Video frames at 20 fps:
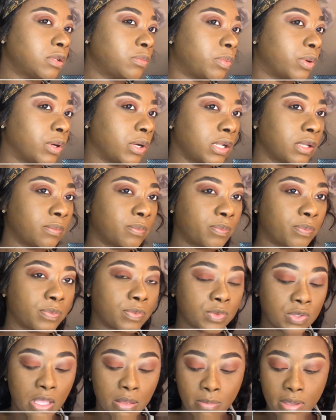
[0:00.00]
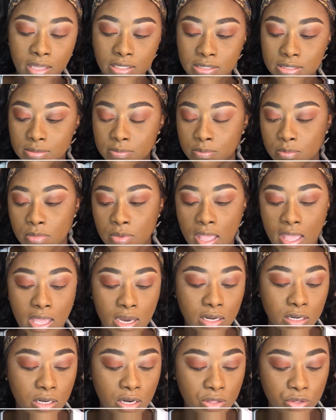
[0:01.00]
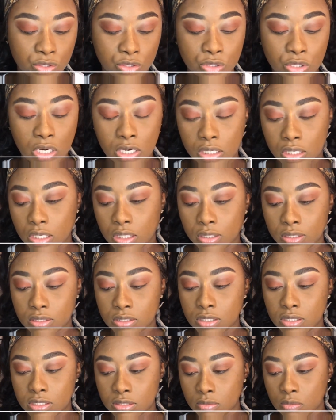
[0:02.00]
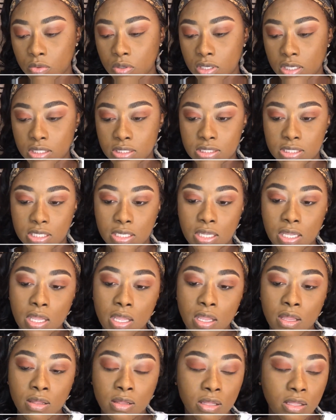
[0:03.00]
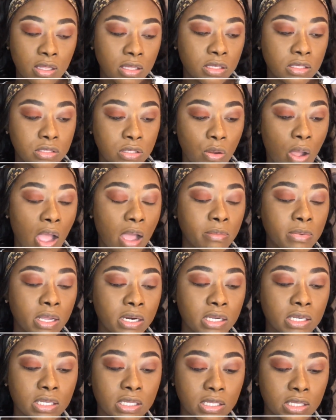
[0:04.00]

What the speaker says: Pretty. So I might add another dark color to this, but we're gonna see. So I'm gonna